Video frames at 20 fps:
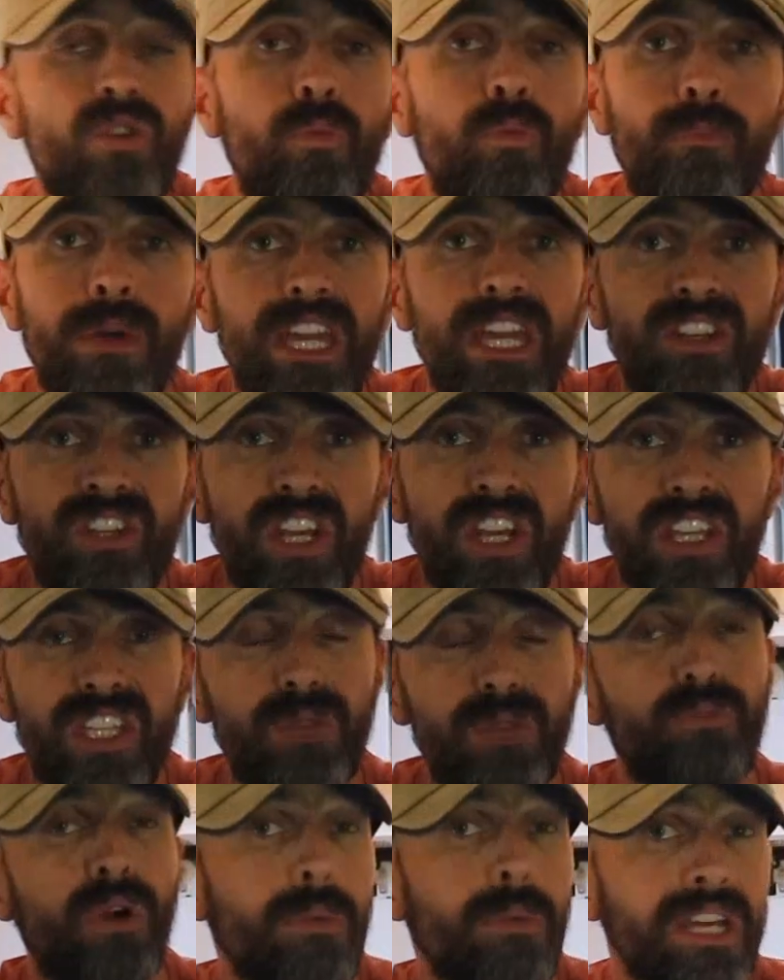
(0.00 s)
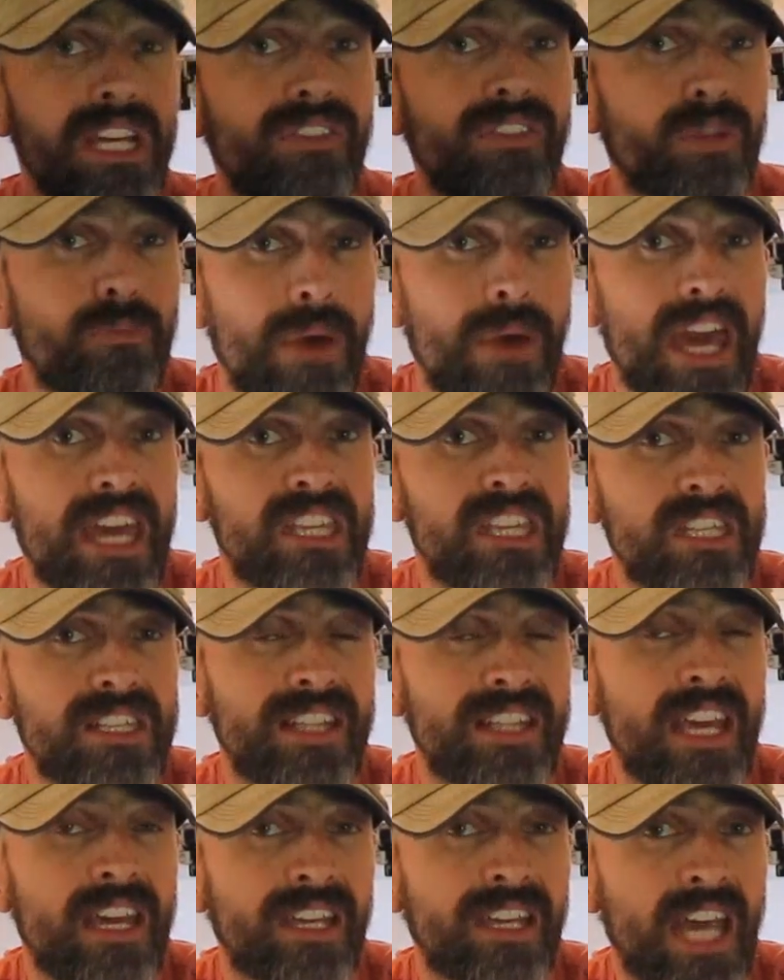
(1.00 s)
or beaches, you're probably going to have to pay to
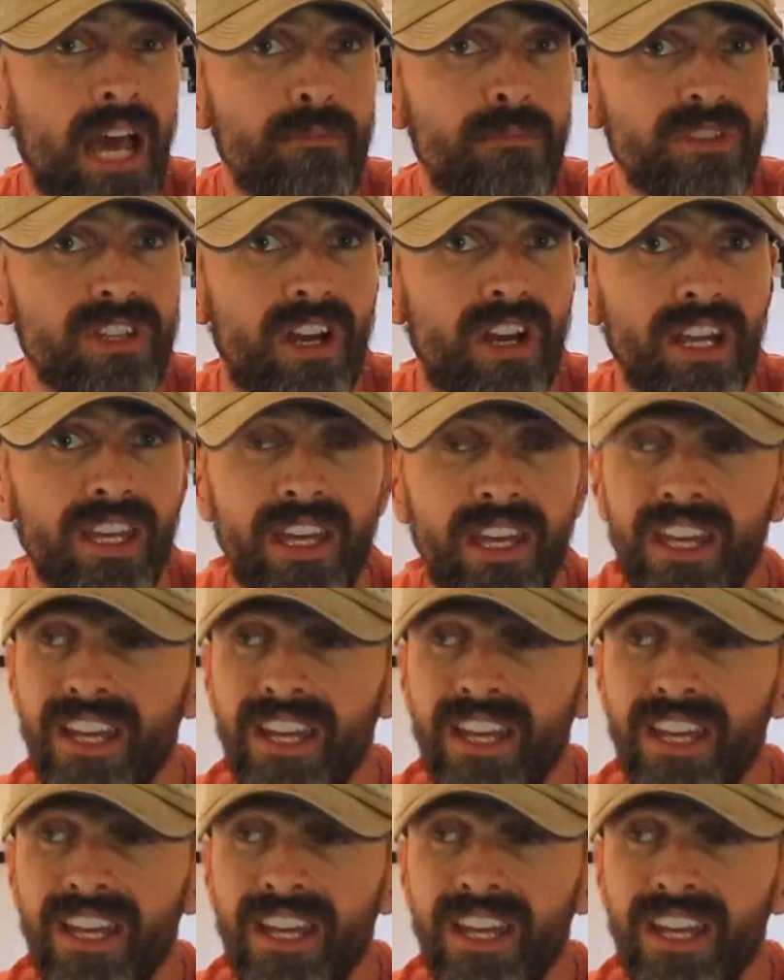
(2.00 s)
stay at a campsite.